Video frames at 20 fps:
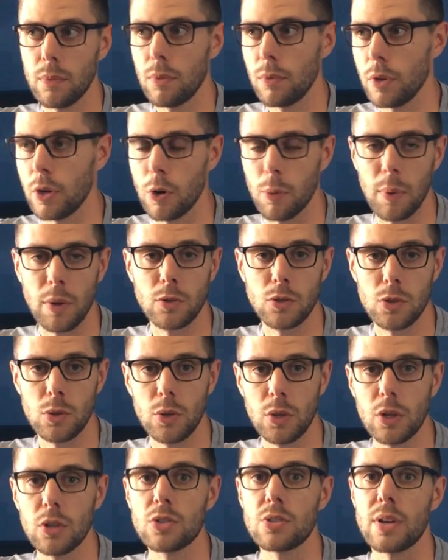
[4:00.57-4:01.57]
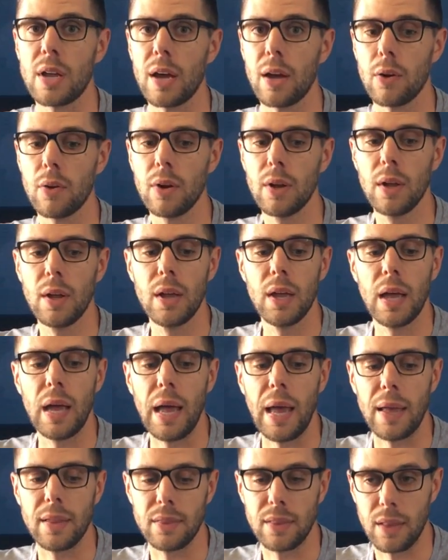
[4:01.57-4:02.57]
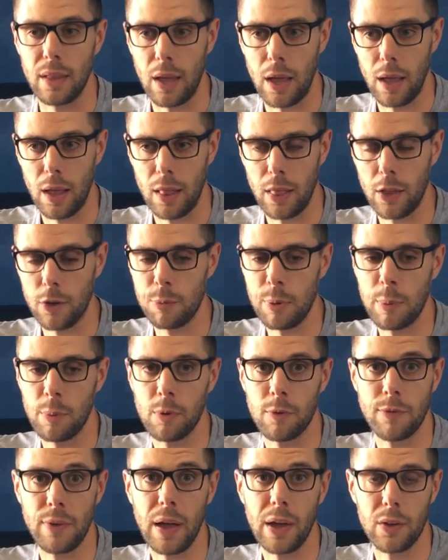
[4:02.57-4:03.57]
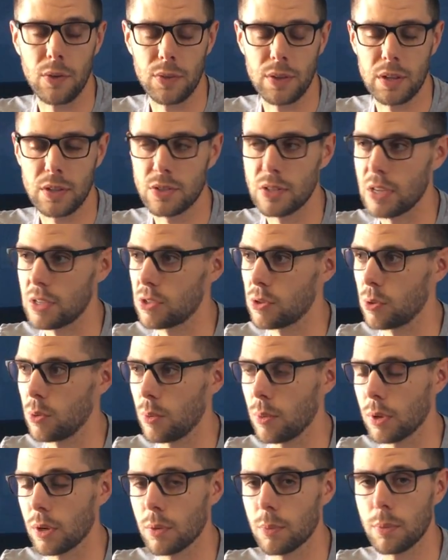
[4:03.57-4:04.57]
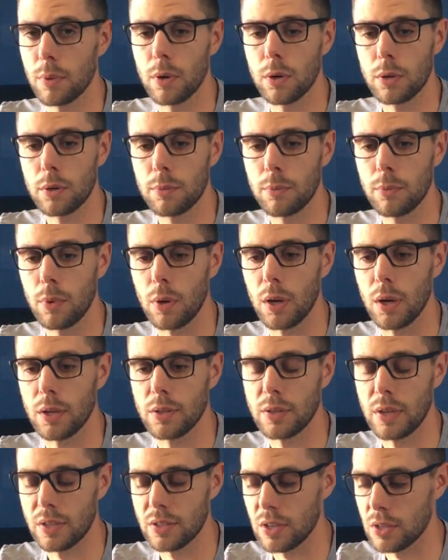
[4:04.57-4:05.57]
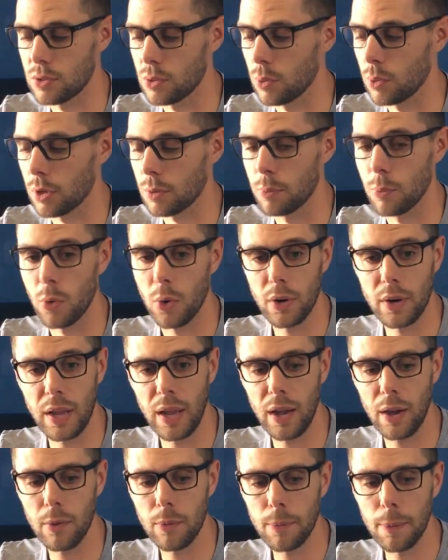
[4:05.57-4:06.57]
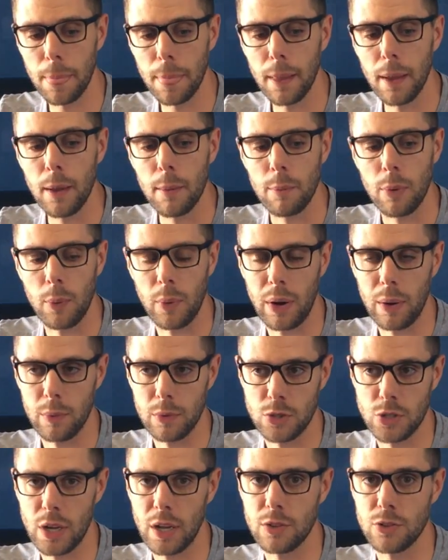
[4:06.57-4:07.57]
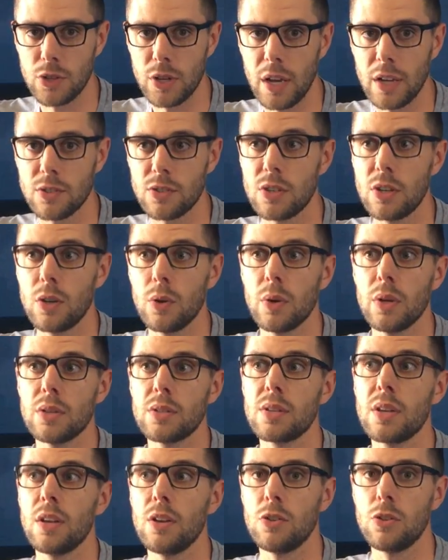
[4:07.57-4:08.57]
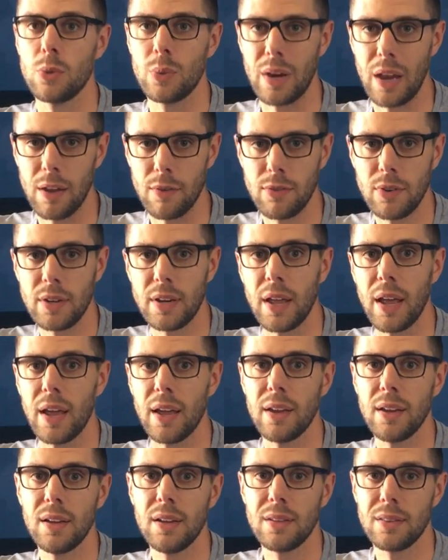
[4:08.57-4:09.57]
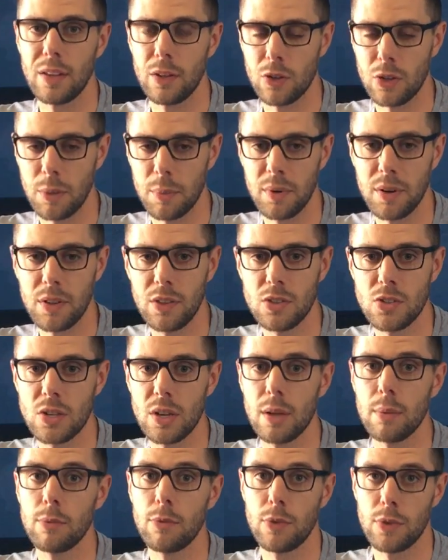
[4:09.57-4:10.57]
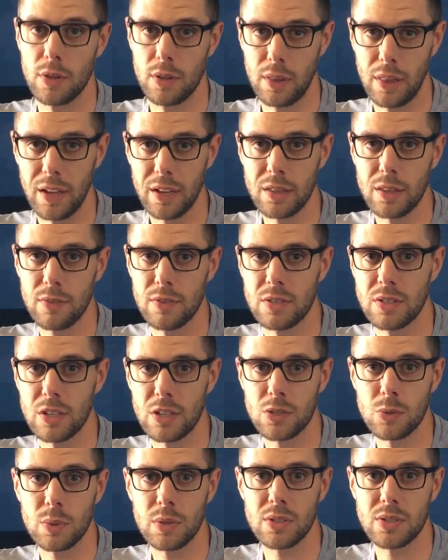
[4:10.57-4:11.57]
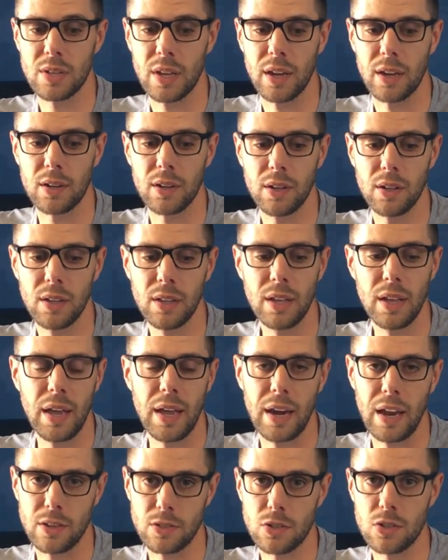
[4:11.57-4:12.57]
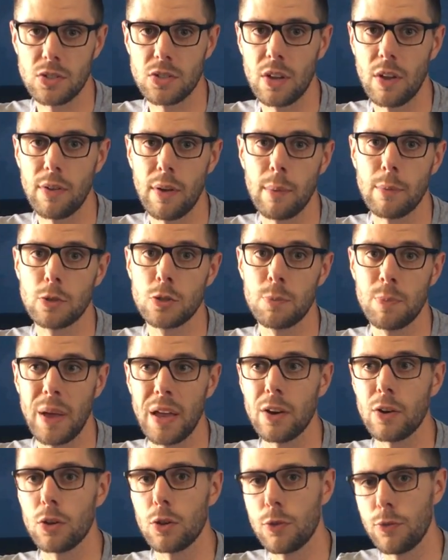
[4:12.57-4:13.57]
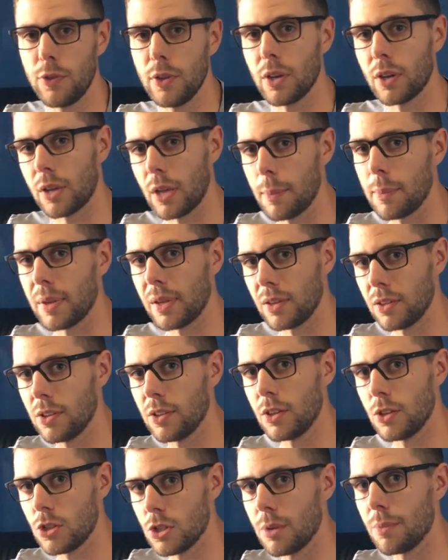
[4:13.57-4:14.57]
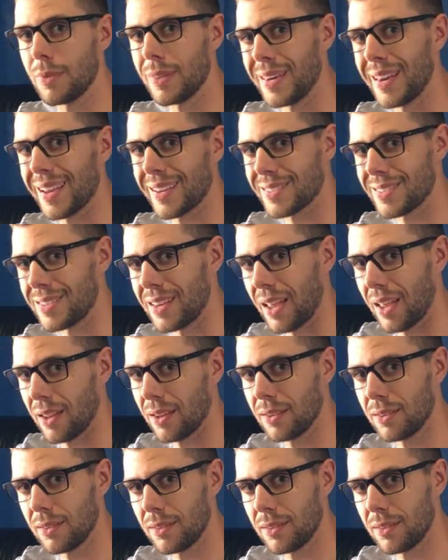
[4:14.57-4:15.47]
about 2 years now, and a lot of people are valuing the accessory work more now. But what I would challenge you guys to do is do it every day that you come into the gym for the length of a 6-week cycle, and ask yourself how much better you feel coming into the gym the next day.